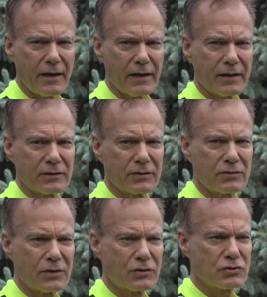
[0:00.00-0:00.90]
and
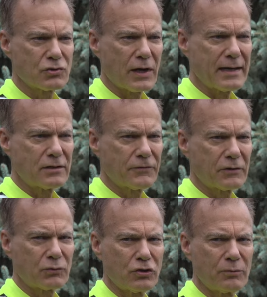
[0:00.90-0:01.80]
try
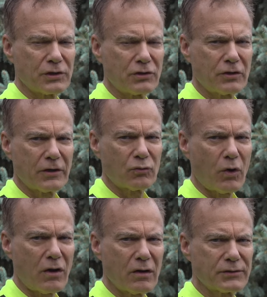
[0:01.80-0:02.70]
different rooms and different
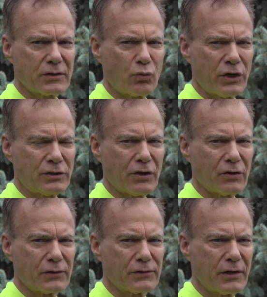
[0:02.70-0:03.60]
walls and
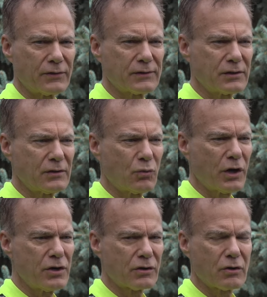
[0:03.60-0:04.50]
windows and see
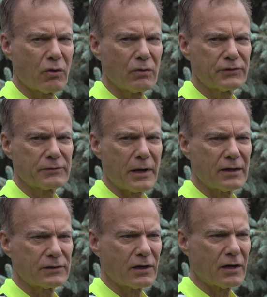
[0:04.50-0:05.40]
where your cold
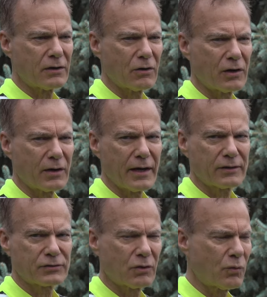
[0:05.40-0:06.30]
spots are or
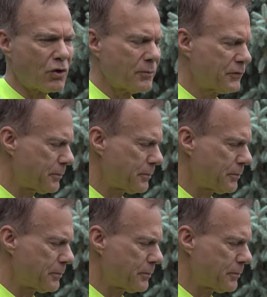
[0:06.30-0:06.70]
extra warm